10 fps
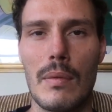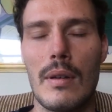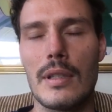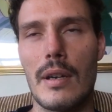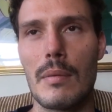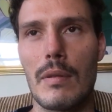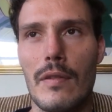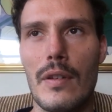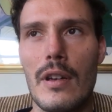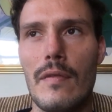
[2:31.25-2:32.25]
Whereas I would
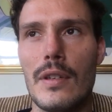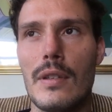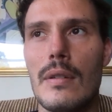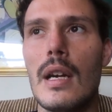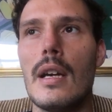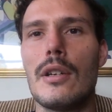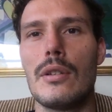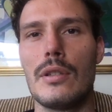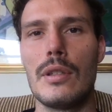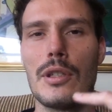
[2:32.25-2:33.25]
prefer for you,
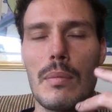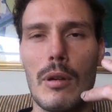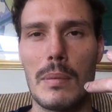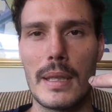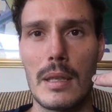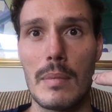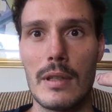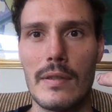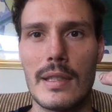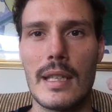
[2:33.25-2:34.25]
since you're probably in a
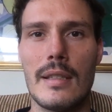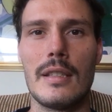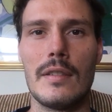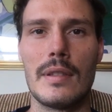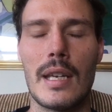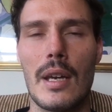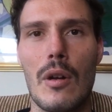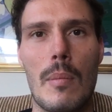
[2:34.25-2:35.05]
bit of a sensitive state,